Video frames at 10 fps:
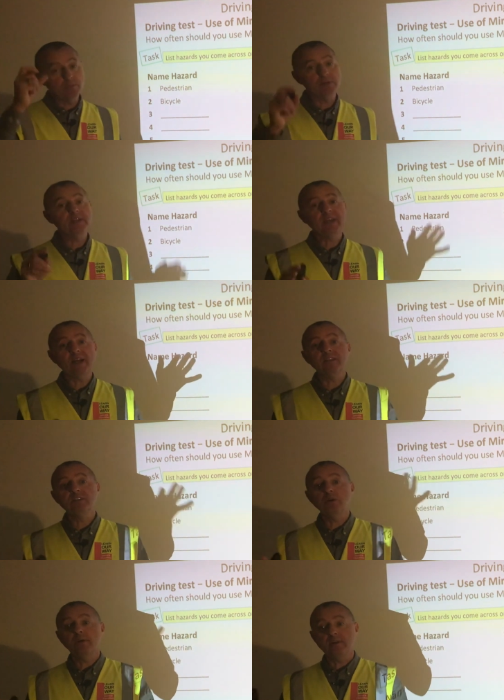but you can
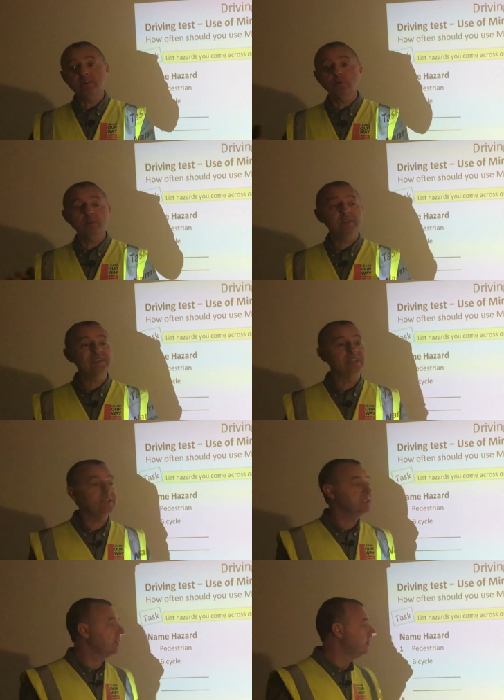do it and do it this
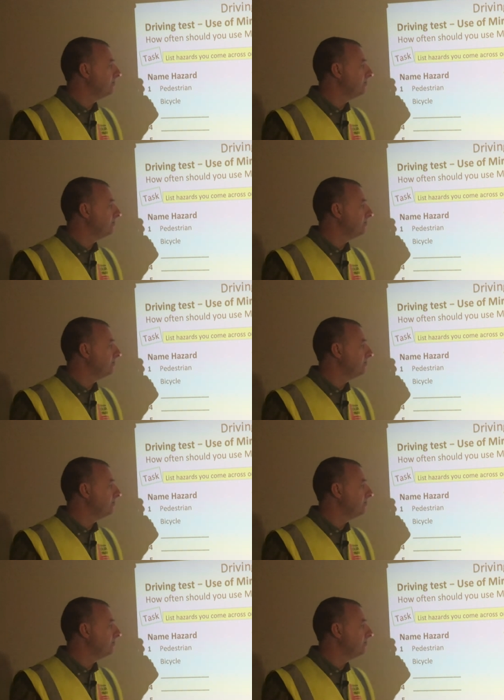later.